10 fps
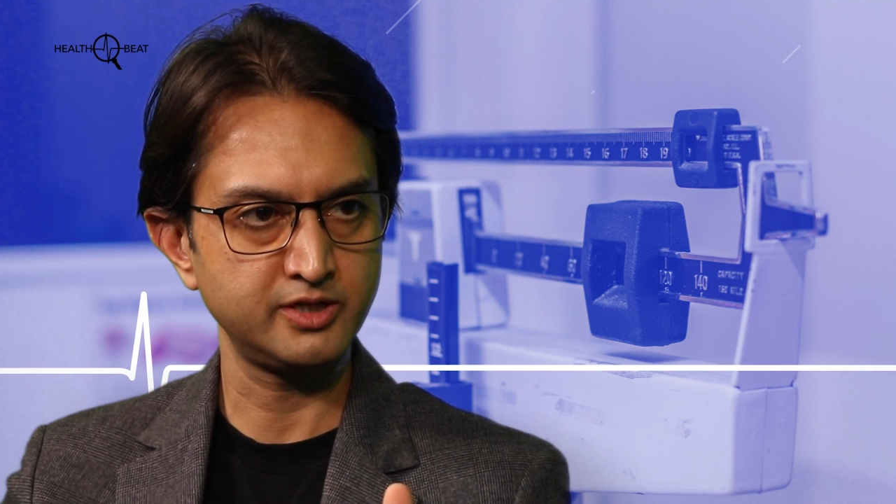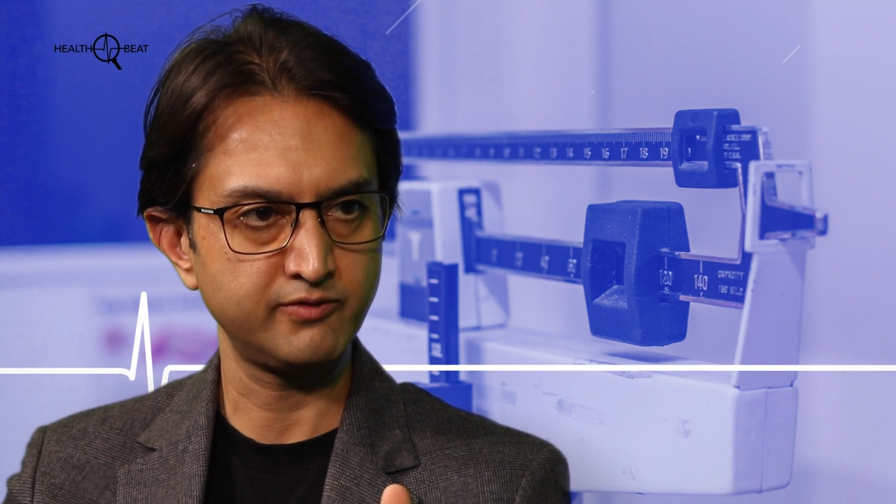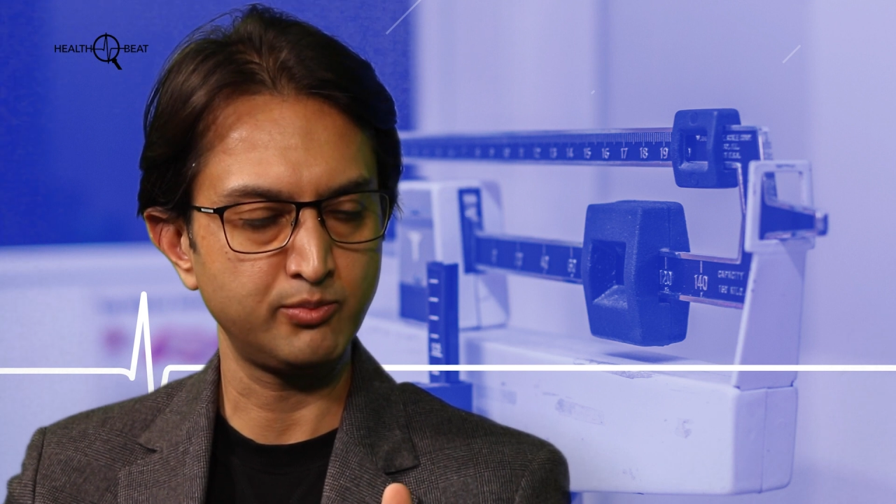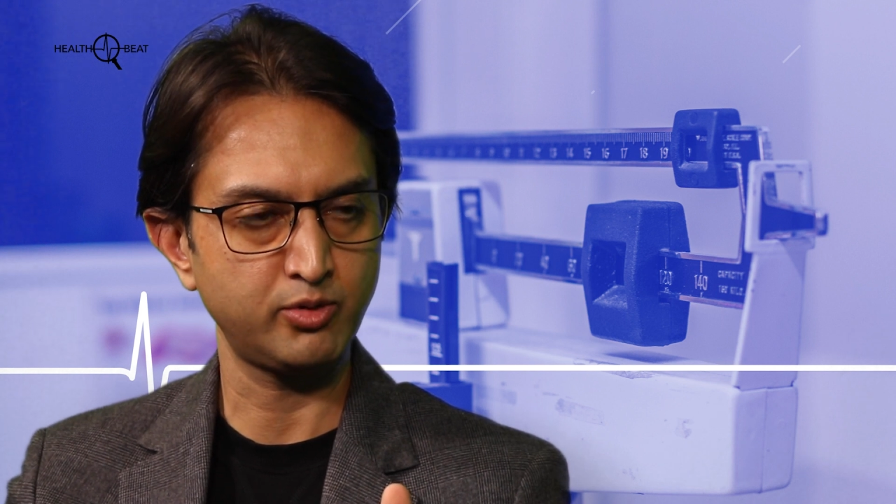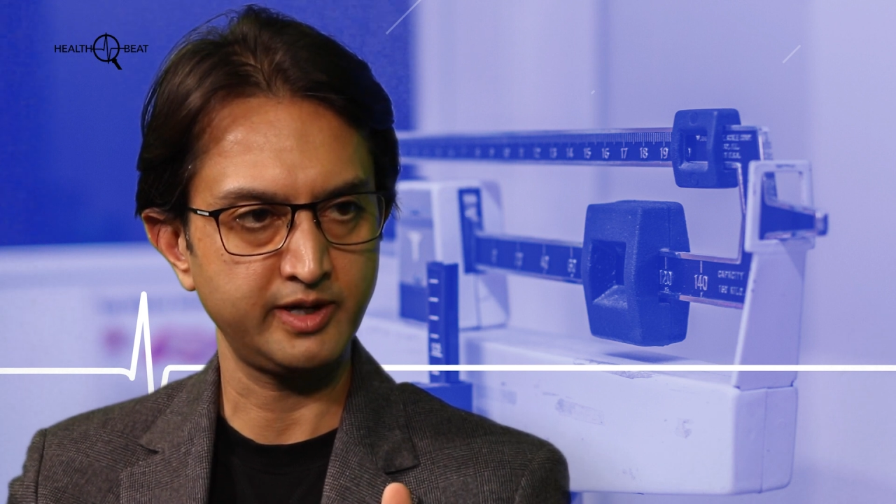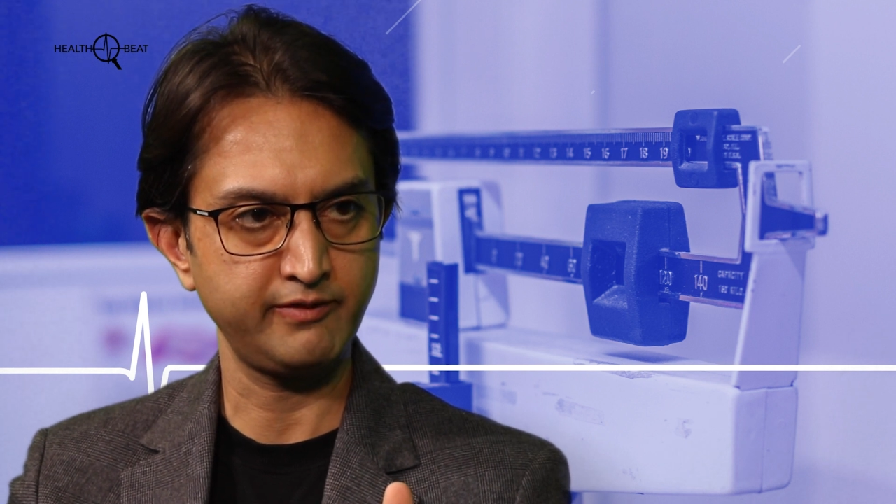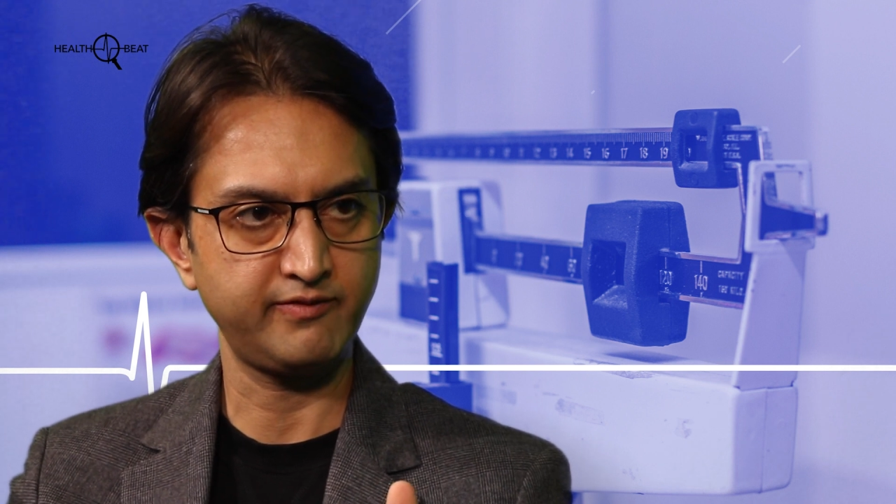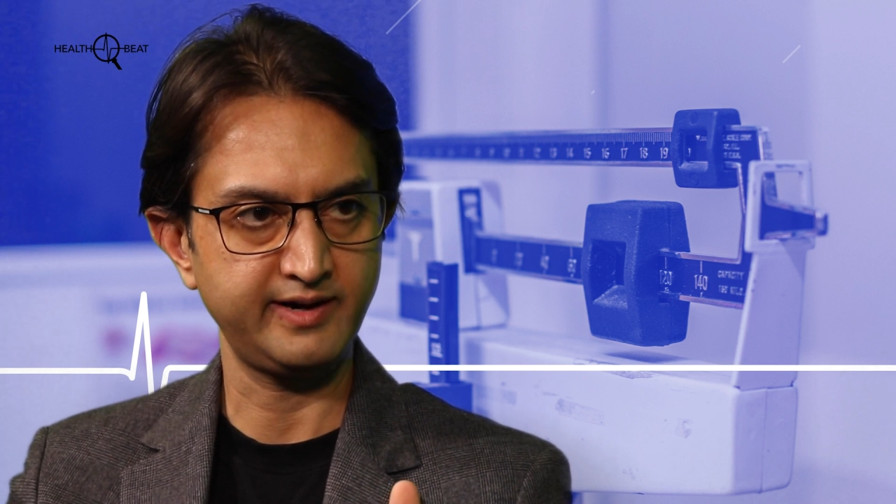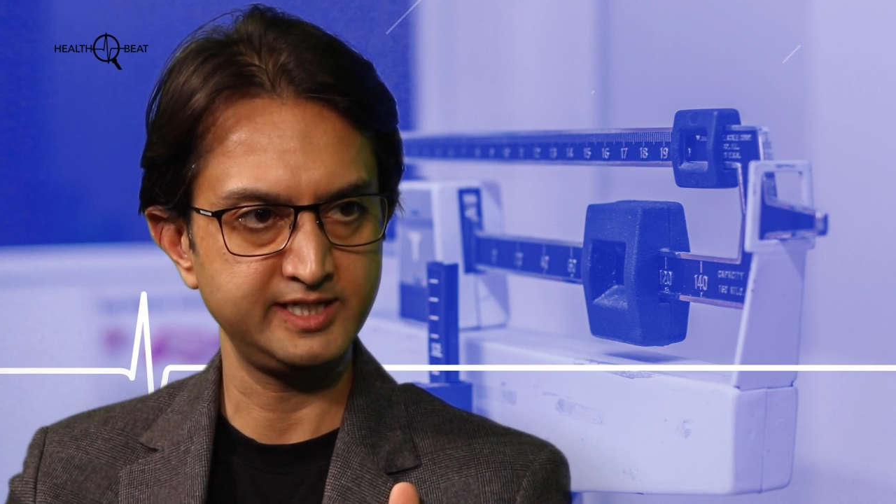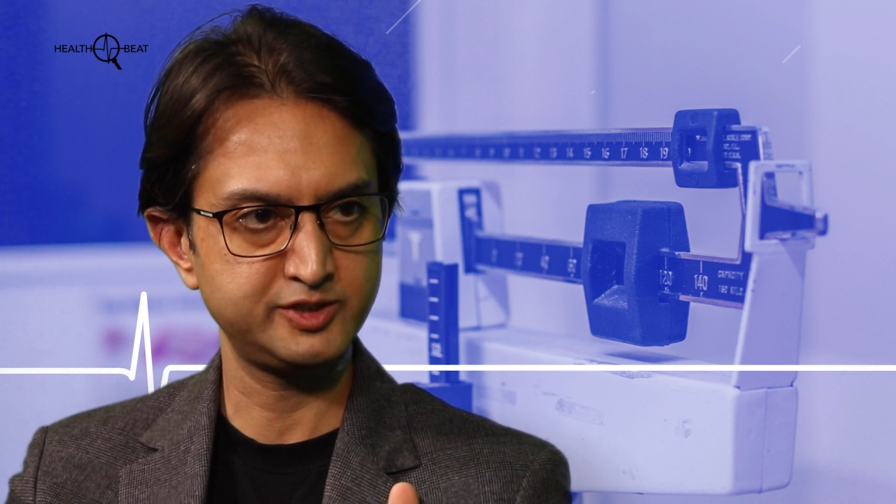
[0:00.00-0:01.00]
of the body
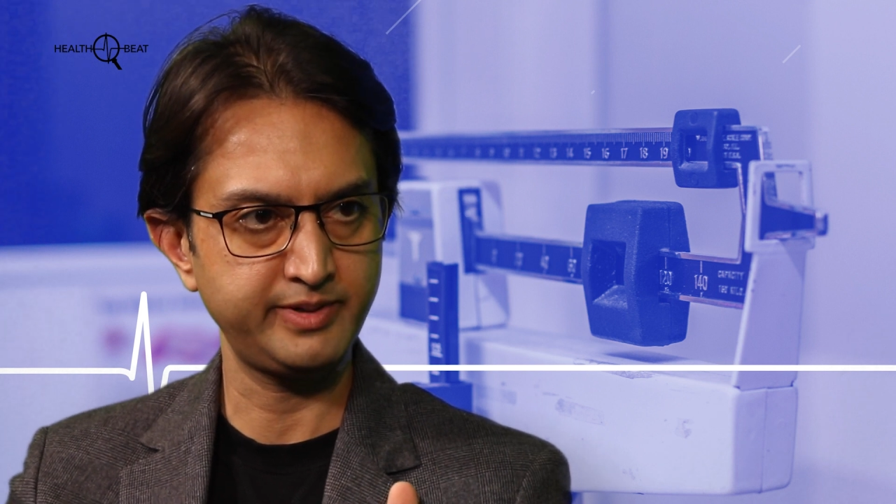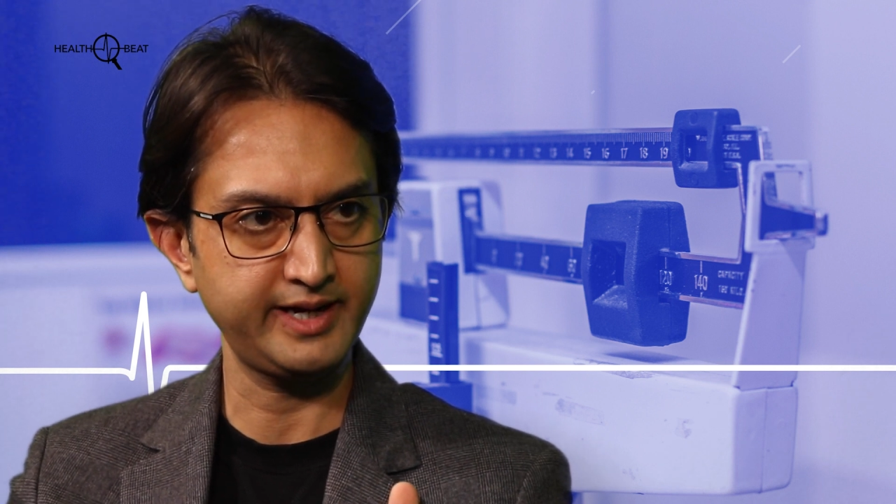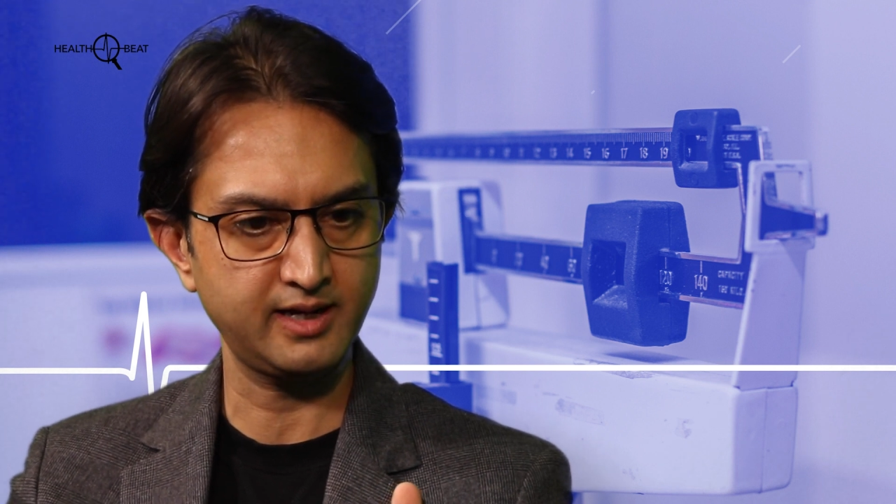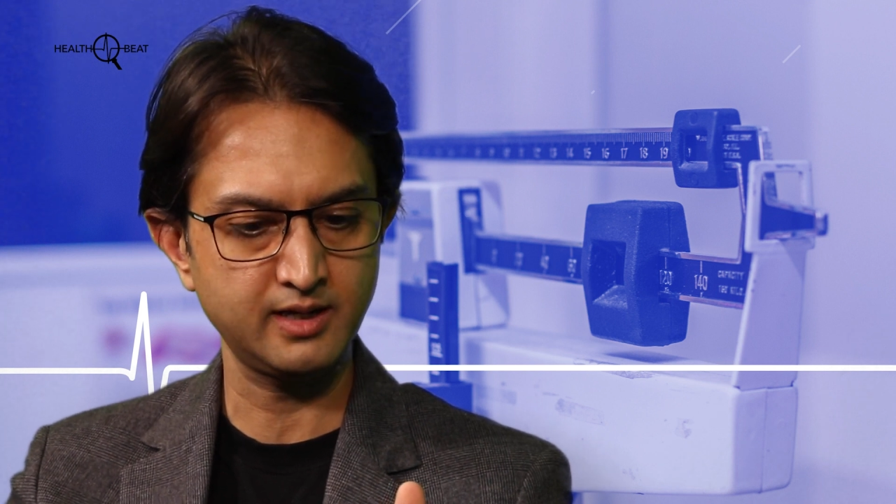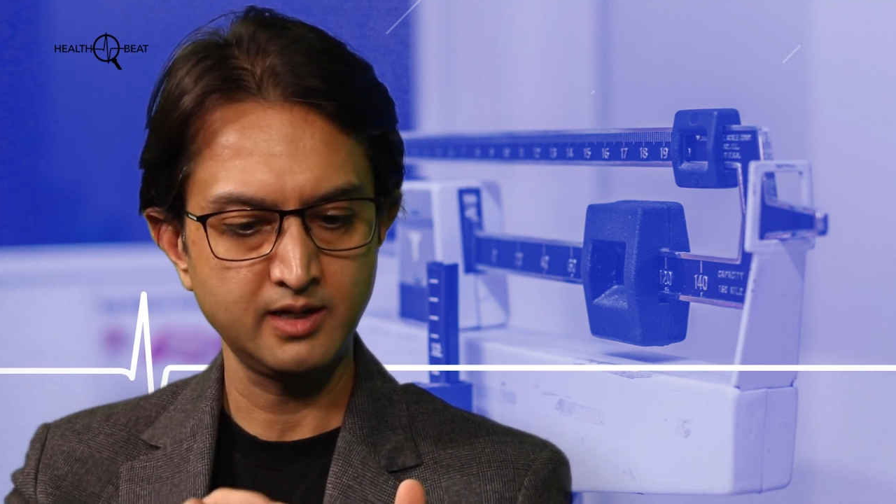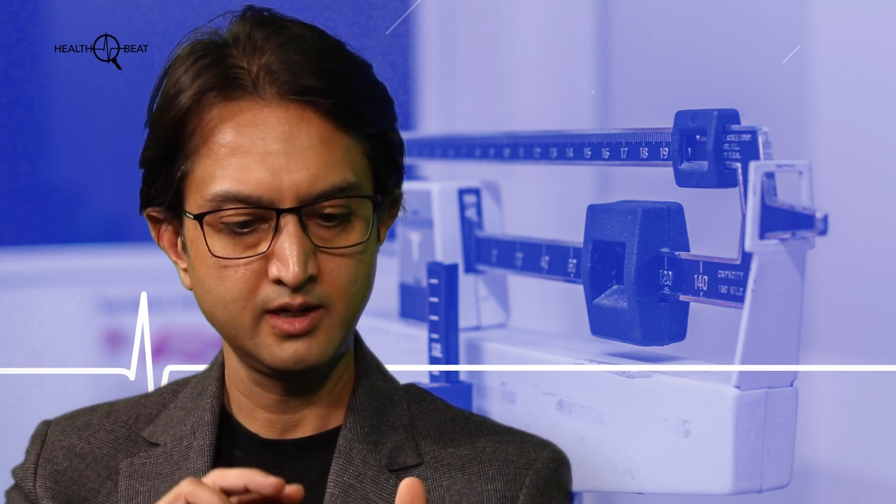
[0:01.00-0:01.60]
fights back